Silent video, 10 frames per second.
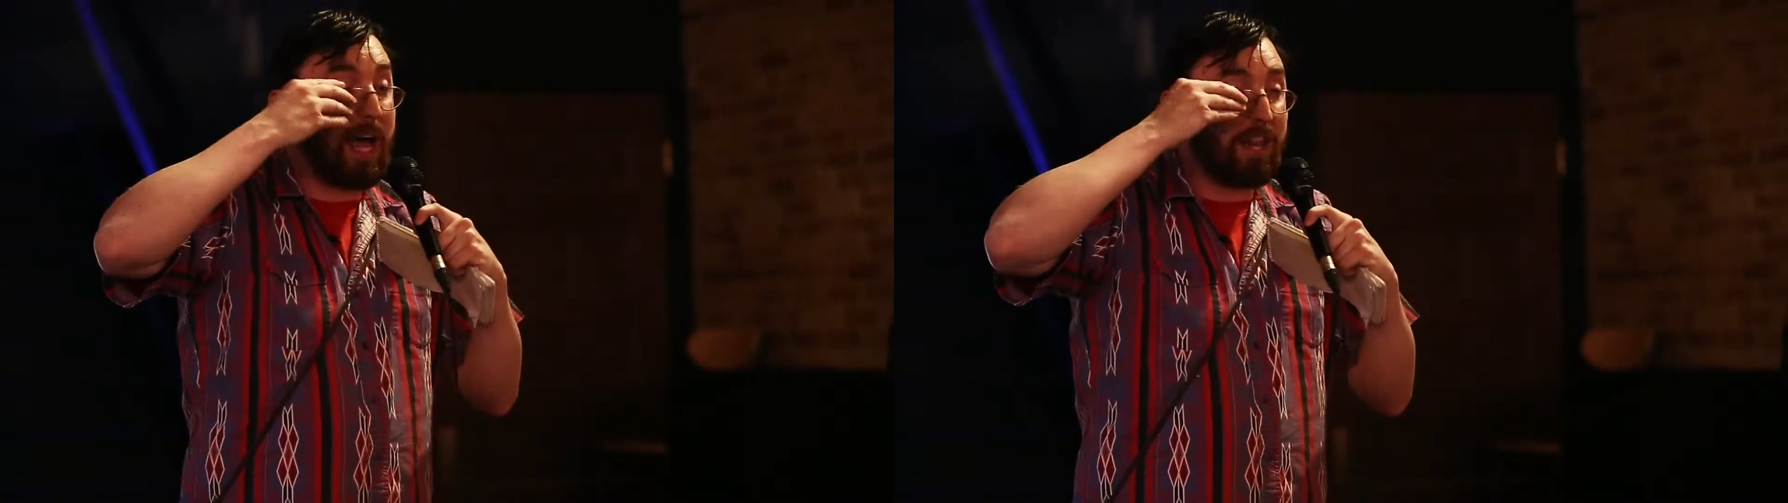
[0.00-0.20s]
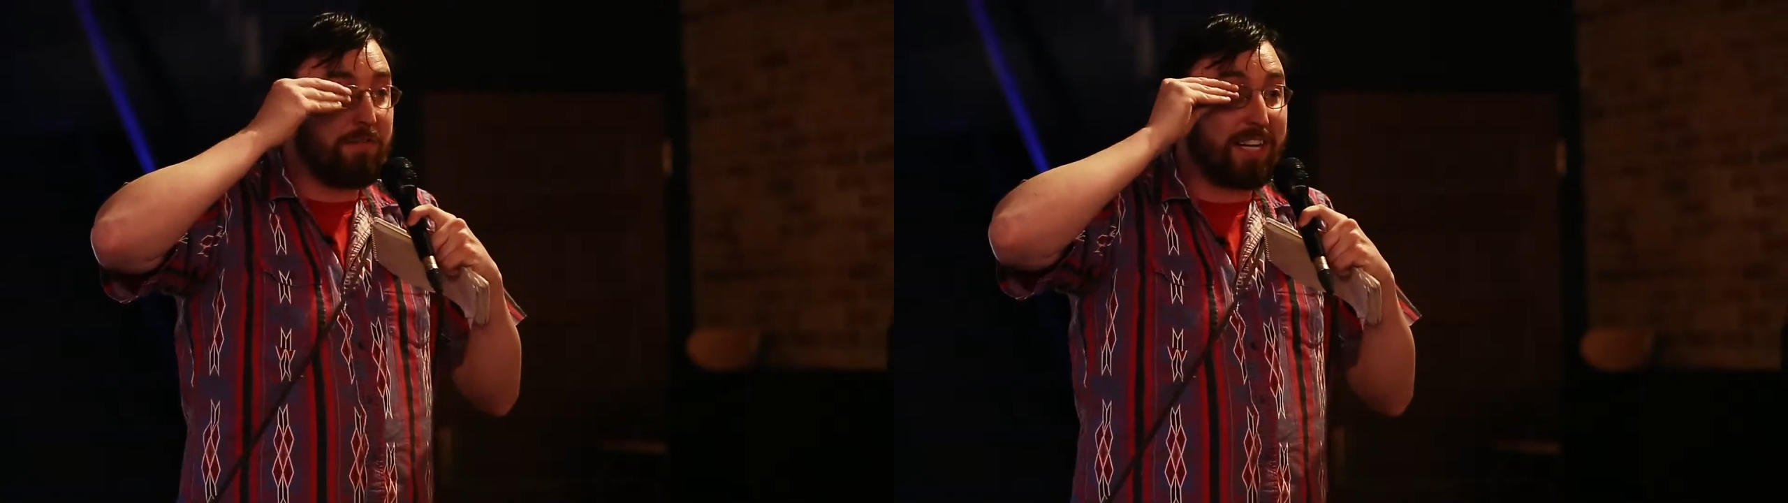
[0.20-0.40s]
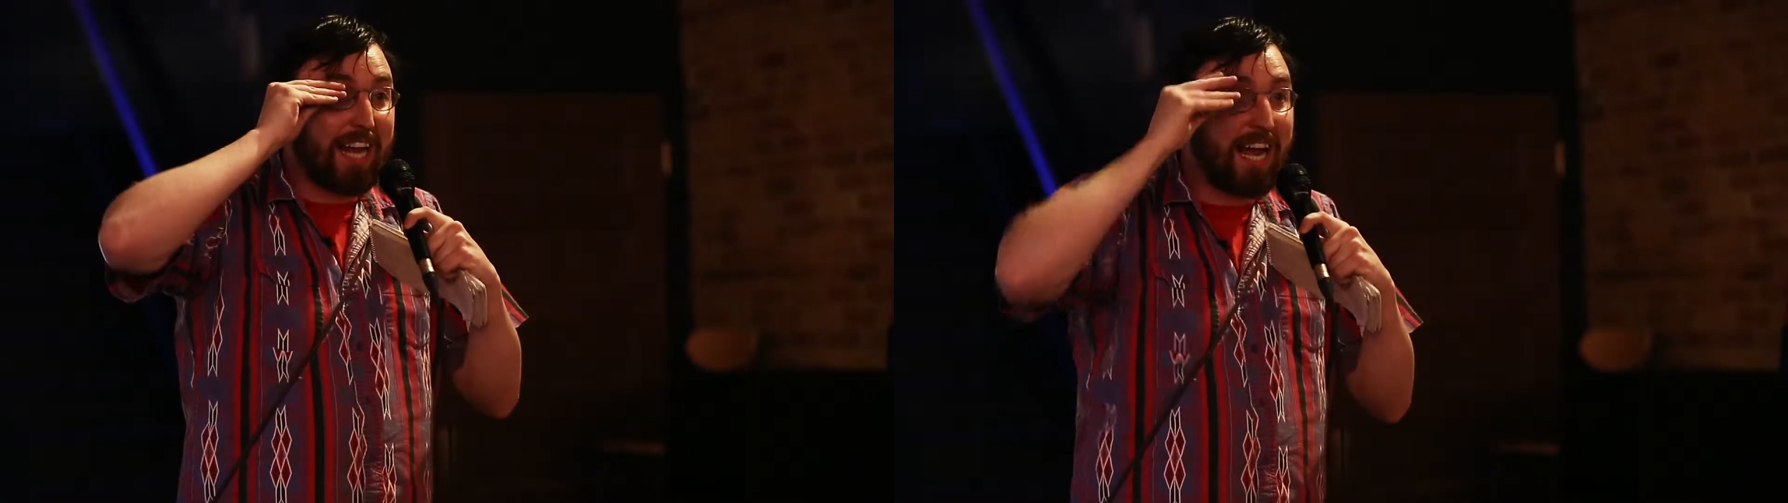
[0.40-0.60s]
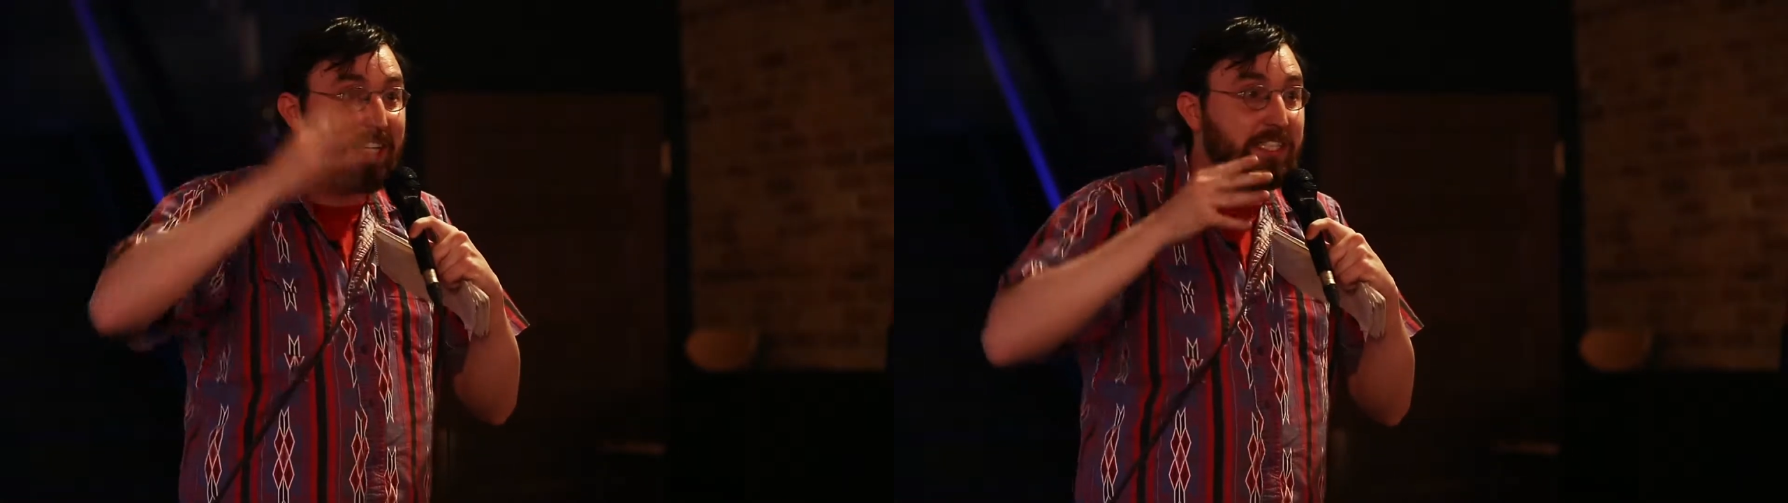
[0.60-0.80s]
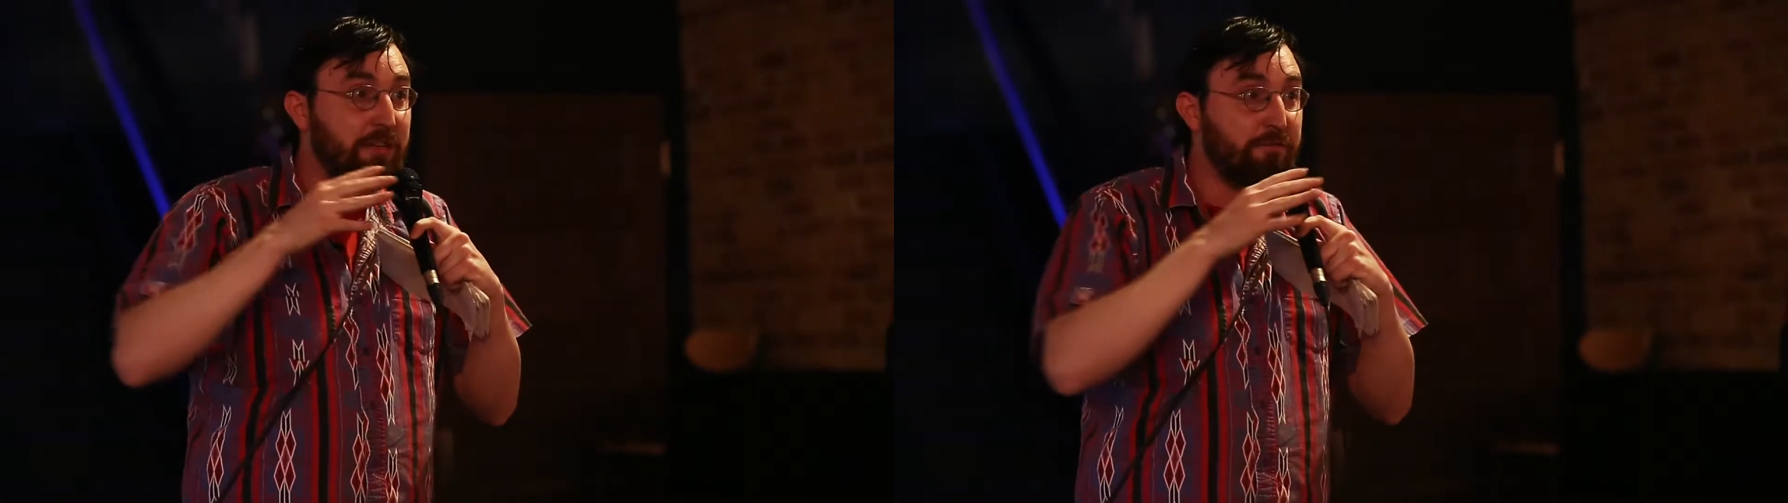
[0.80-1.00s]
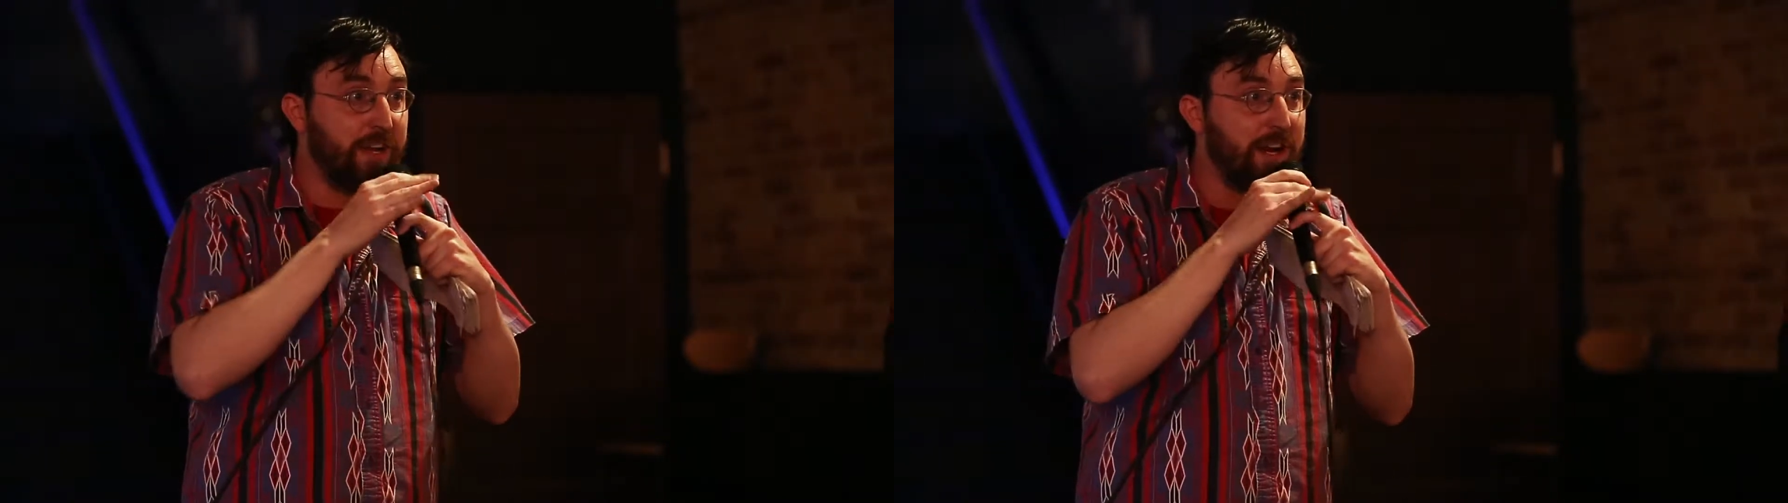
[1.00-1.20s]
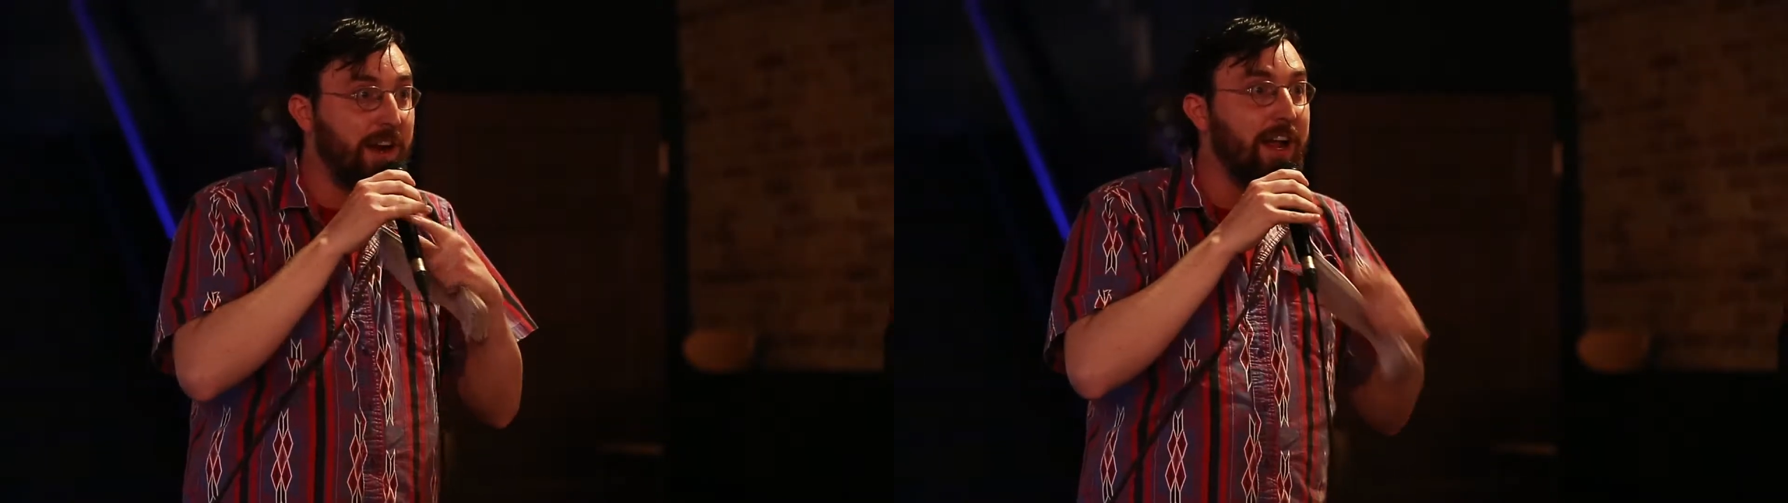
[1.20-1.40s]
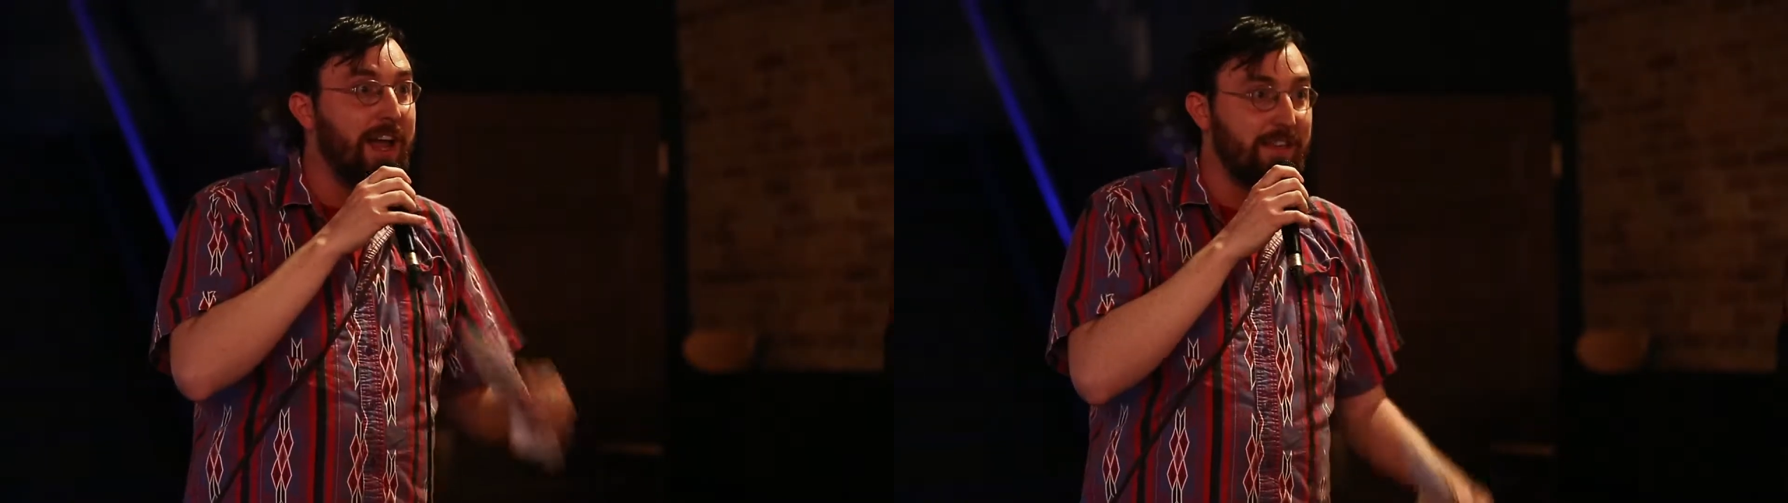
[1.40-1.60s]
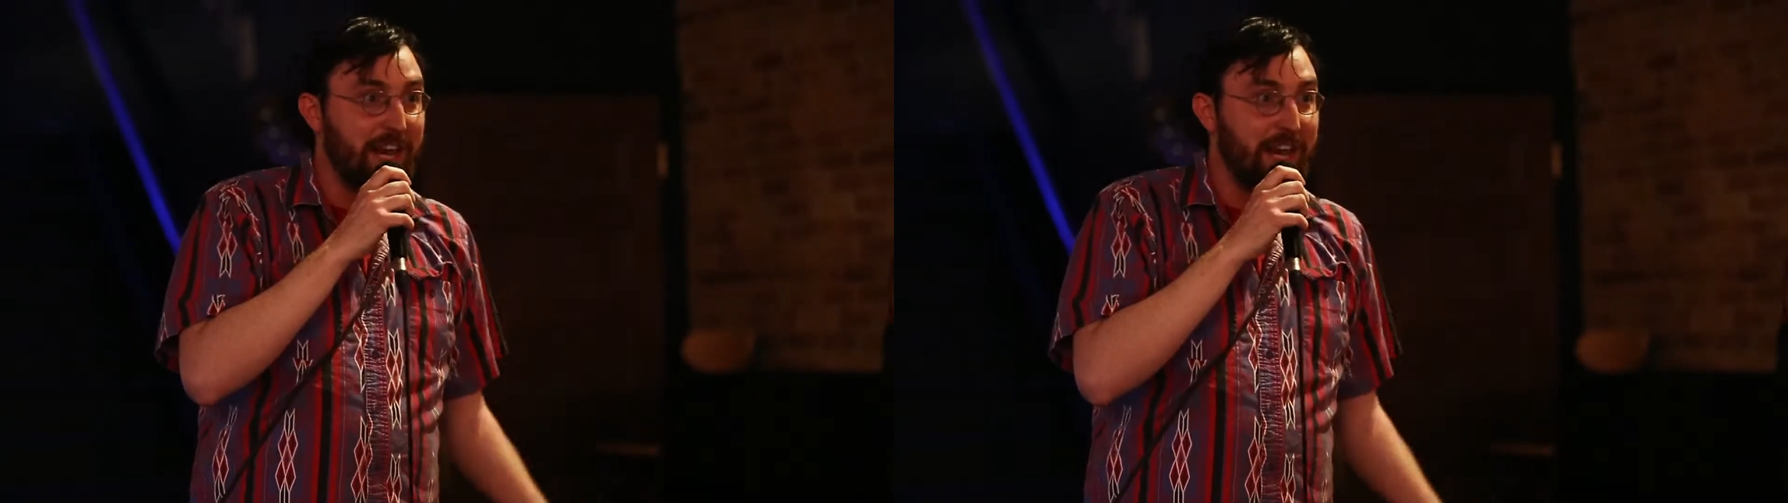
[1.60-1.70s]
I live in constant fear